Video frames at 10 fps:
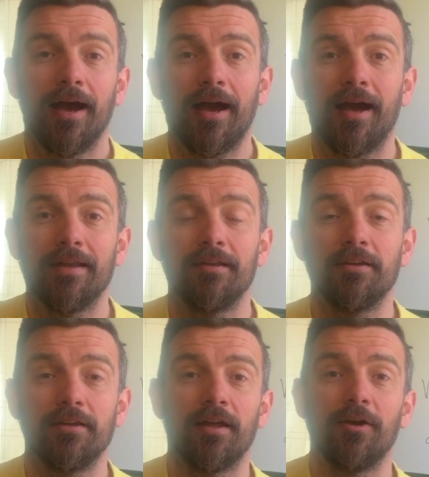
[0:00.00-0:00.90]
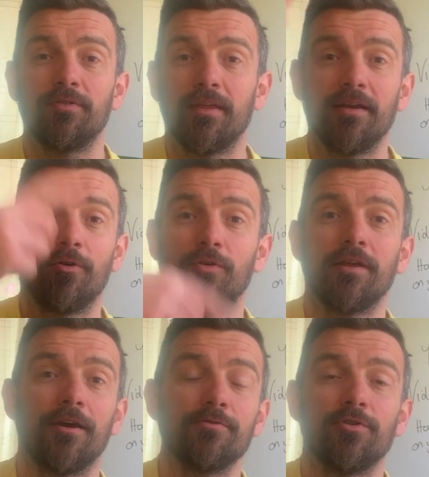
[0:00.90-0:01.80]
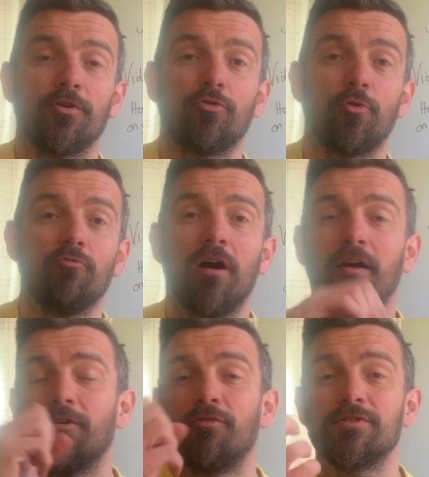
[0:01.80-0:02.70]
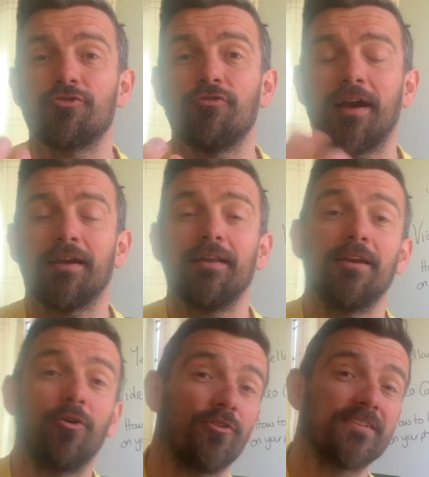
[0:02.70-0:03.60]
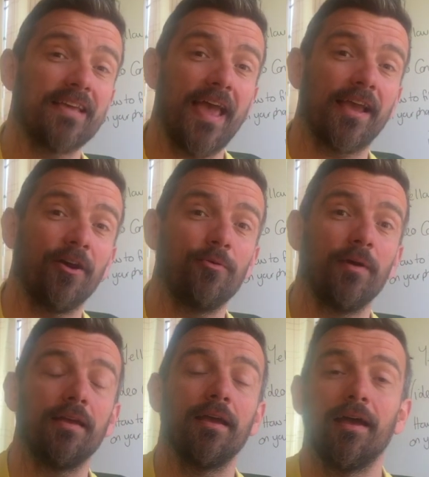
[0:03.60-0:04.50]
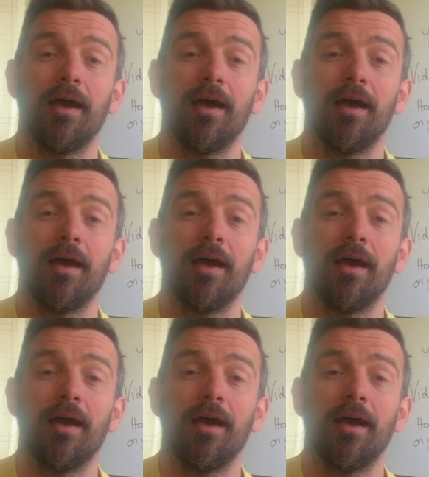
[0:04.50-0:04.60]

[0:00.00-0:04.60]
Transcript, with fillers: and, you know, the audio's not right, or it's crackly, or it's echoey,